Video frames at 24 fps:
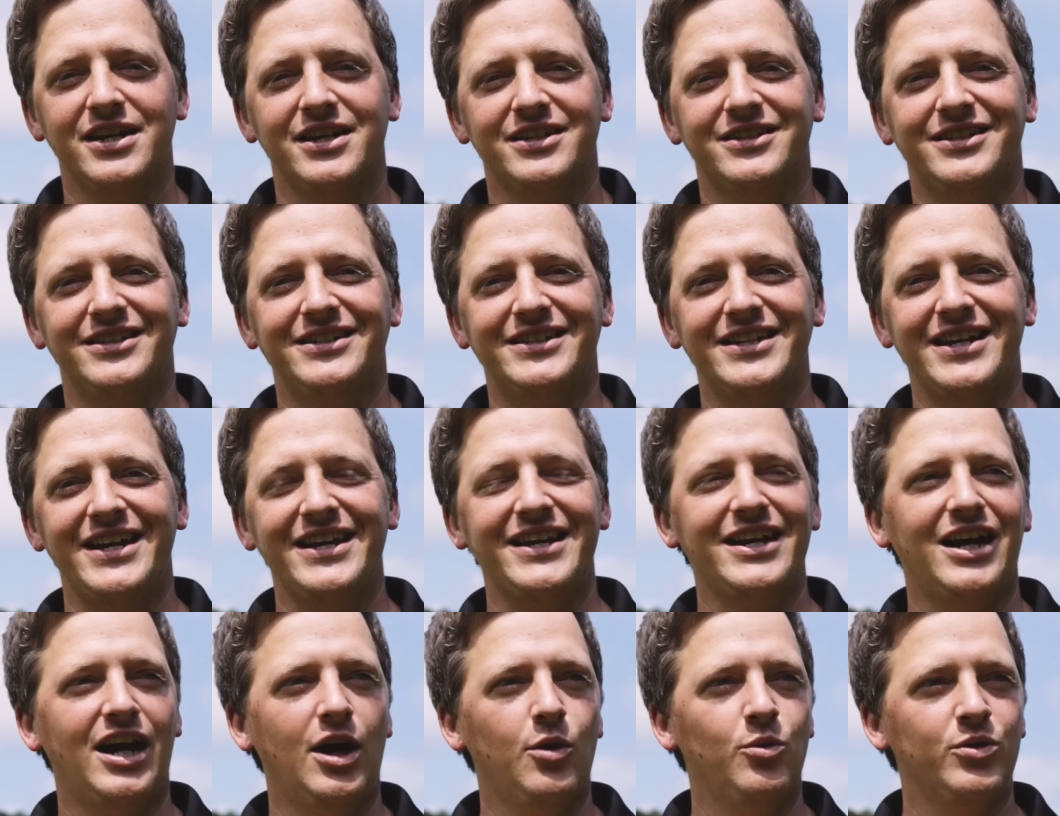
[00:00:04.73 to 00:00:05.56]

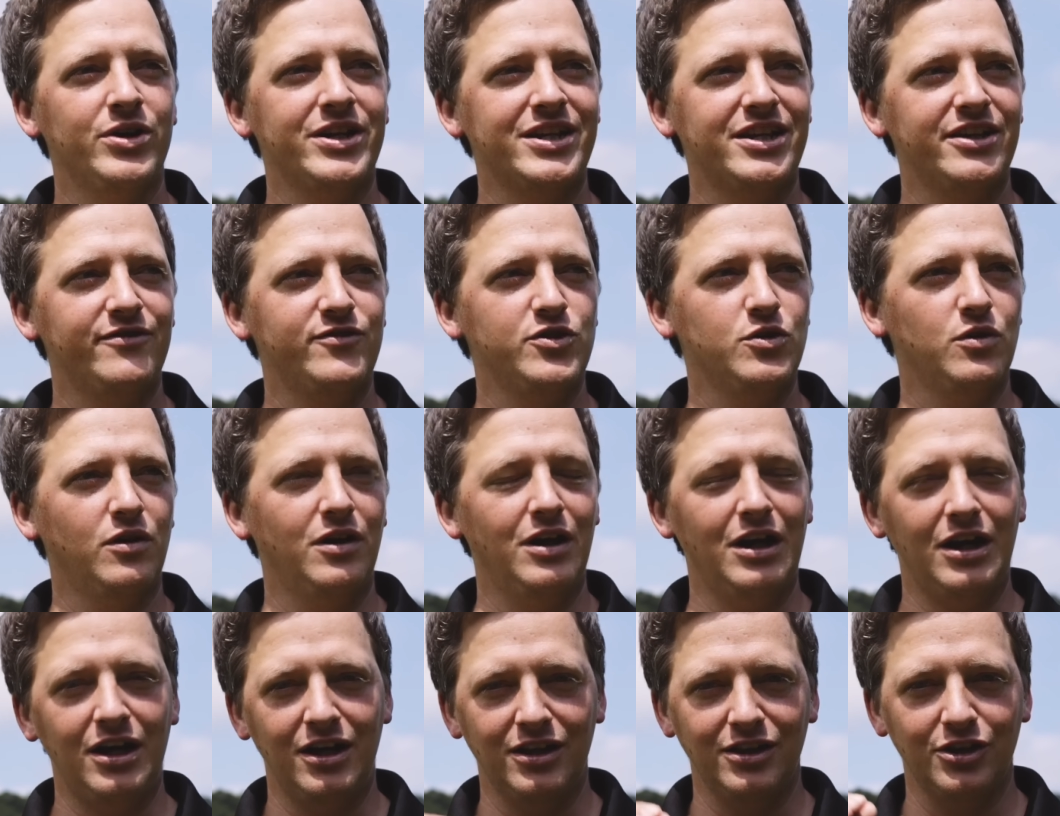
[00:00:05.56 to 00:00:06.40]
Today, I want to give you
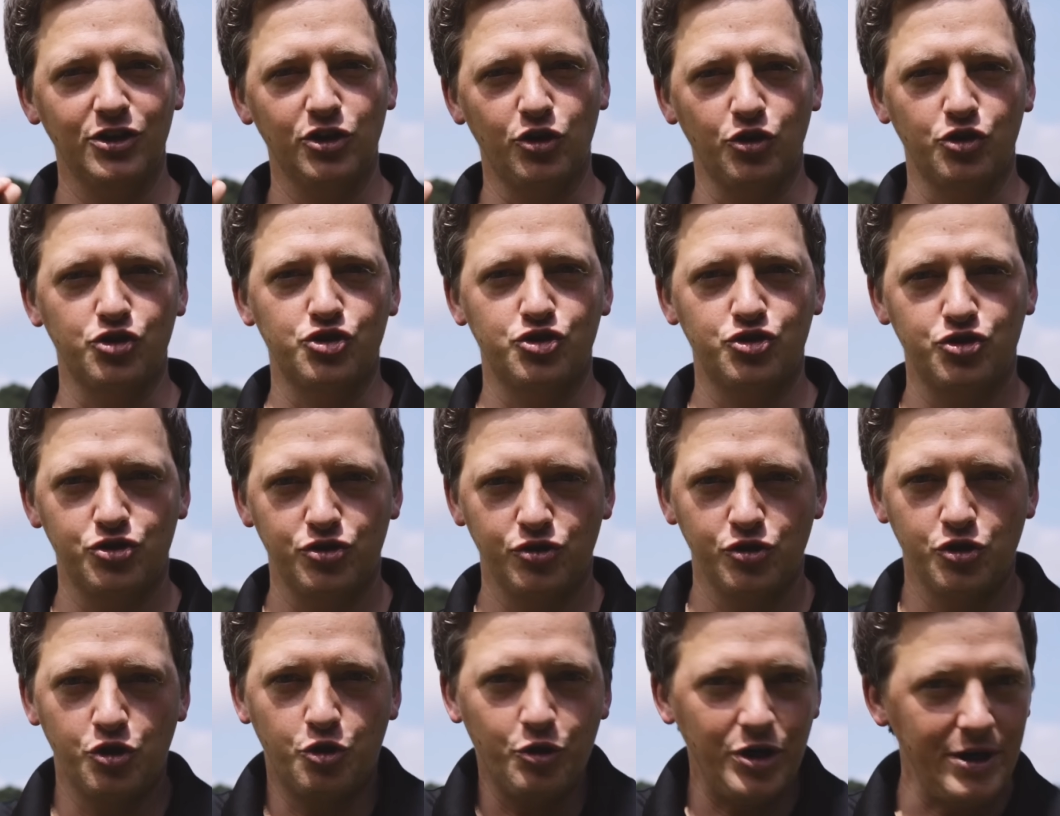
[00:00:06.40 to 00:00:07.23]
a little
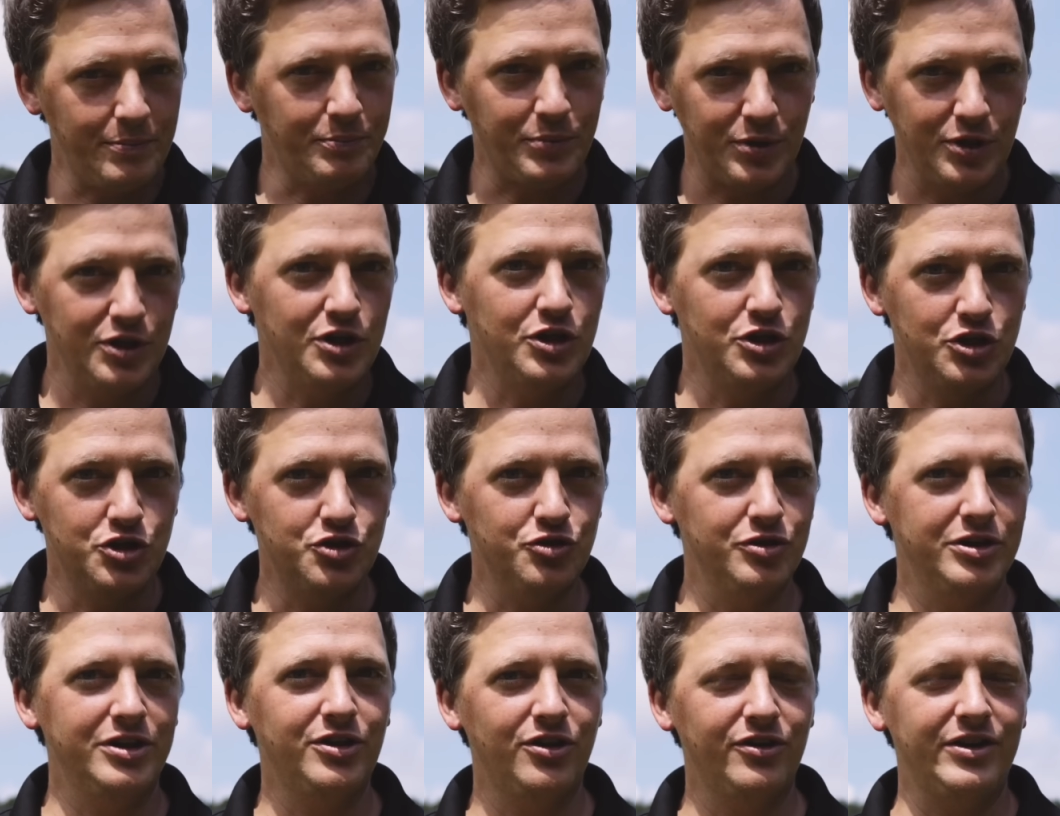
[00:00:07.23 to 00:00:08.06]
grip
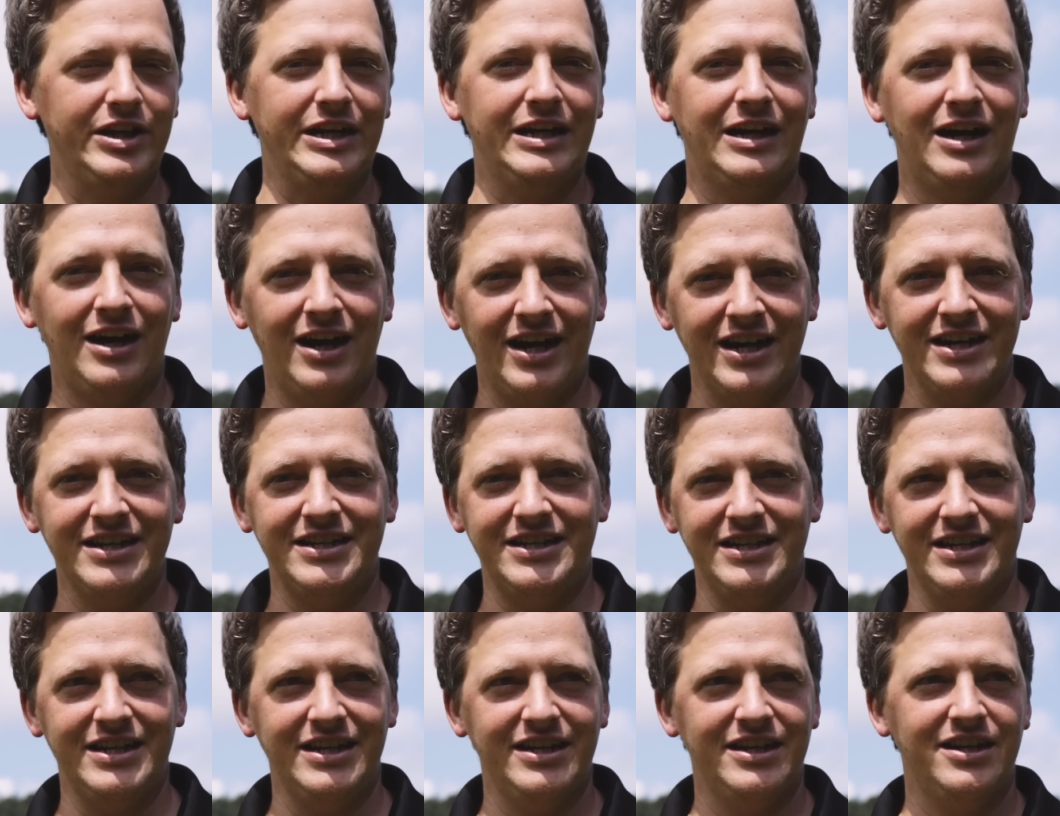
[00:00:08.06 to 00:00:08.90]
drill that I
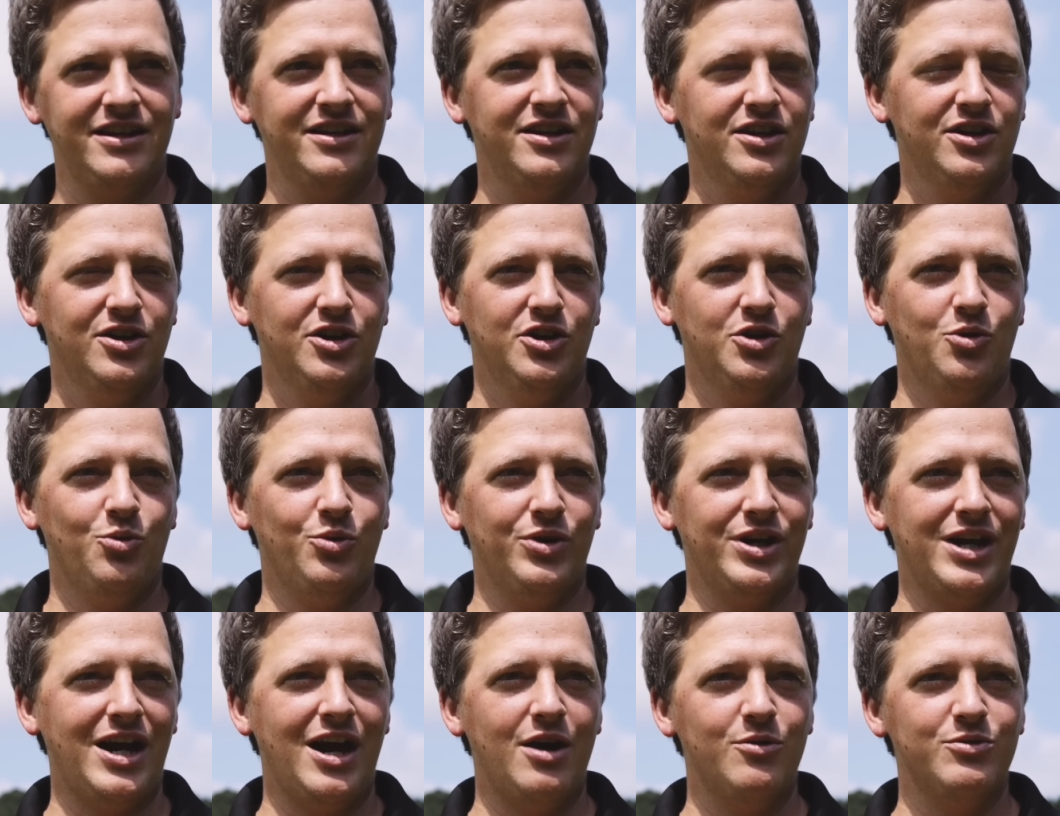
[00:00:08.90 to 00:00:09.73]
did
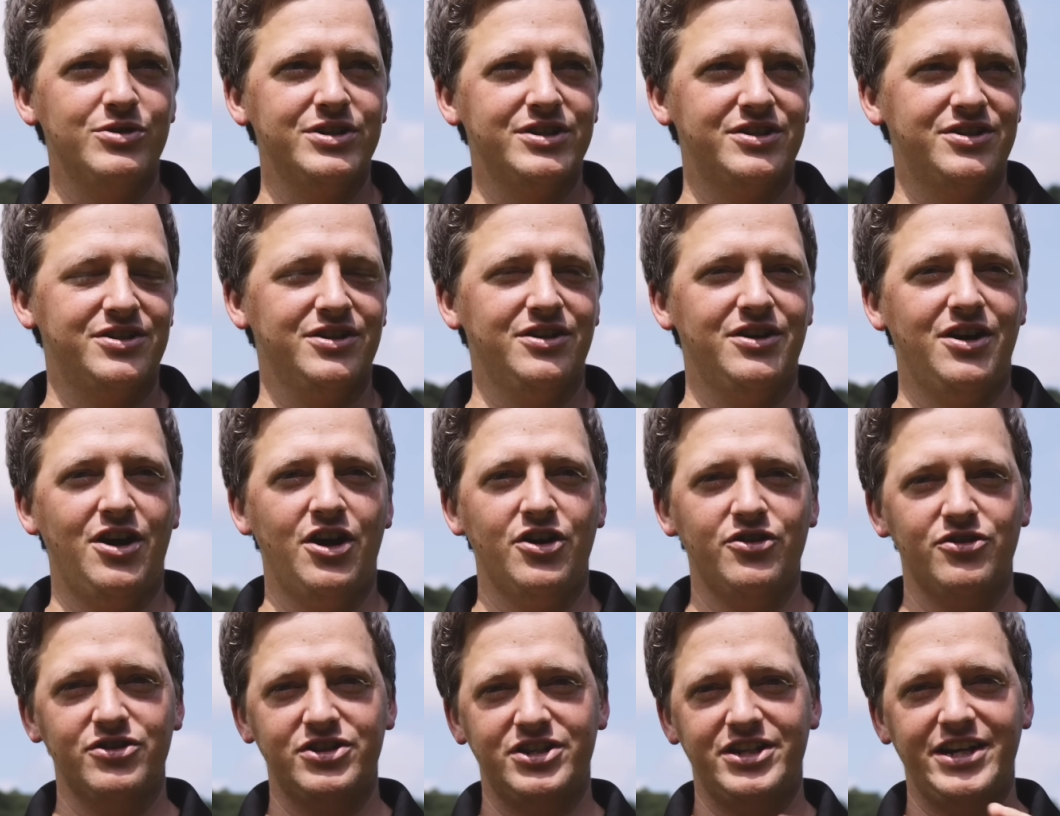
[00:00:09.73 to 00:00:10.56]
when I was
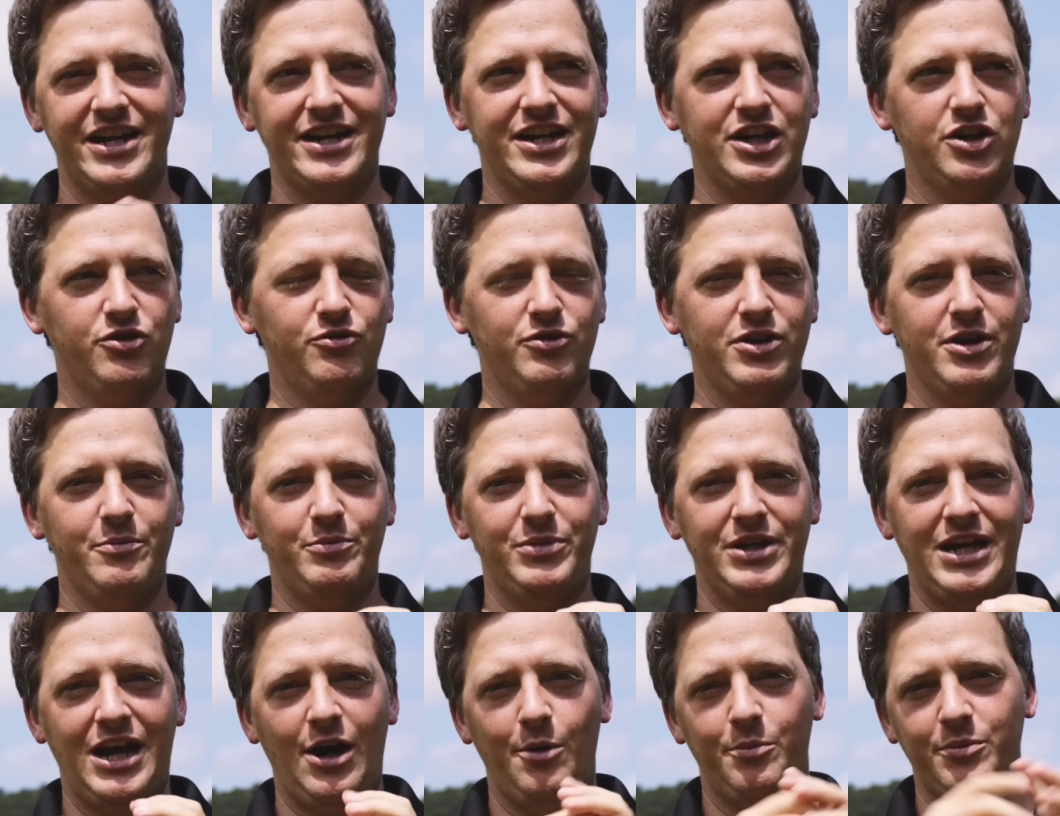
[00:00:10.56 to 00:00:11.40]
understanding grip
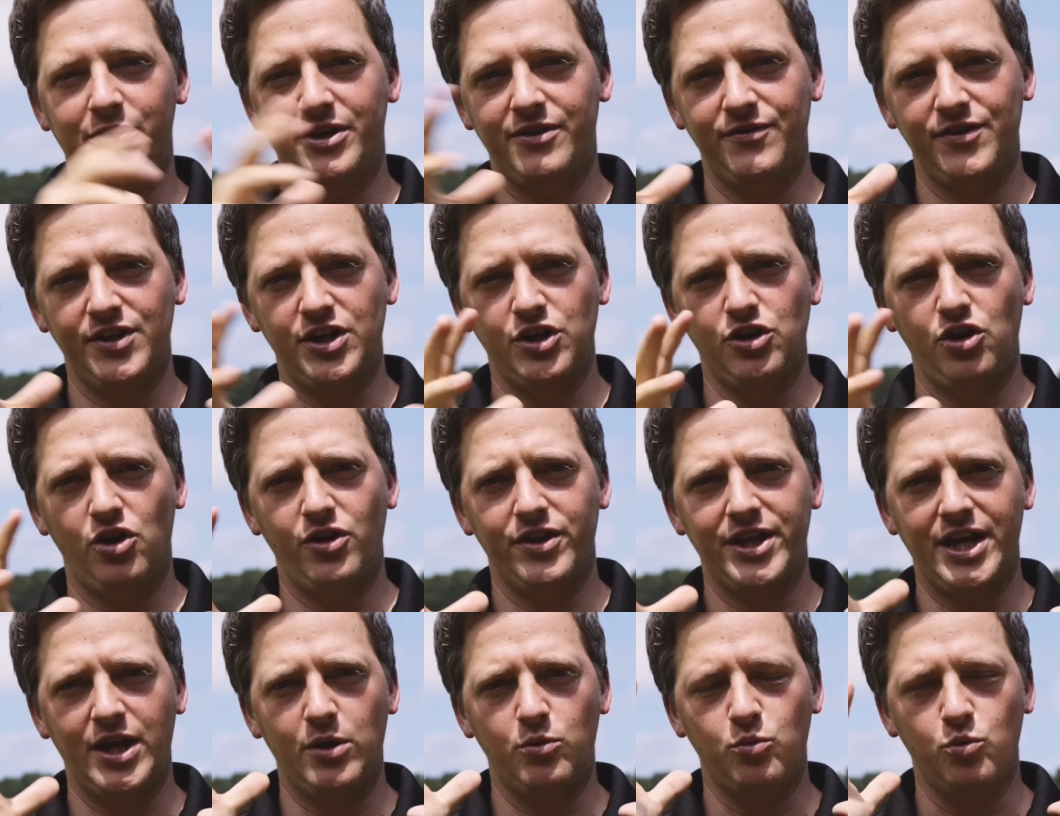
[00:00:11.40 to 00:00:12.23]
and how pivot and all
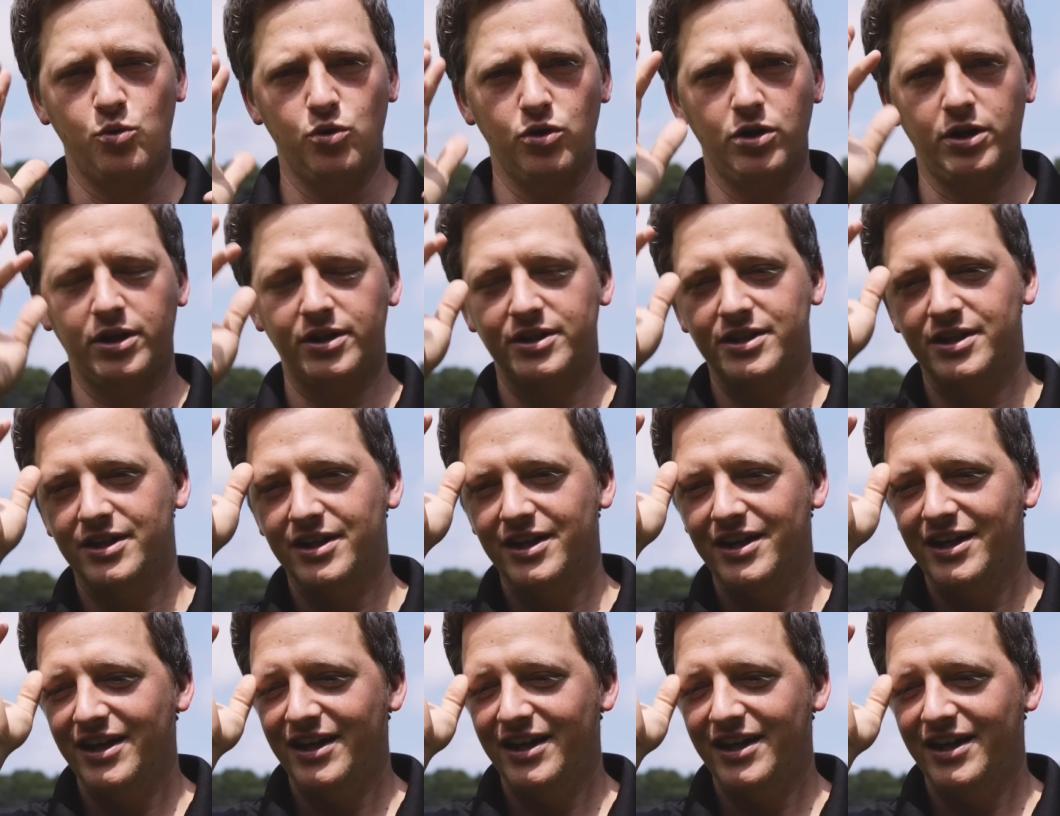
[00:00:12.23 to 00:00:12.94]
that worked.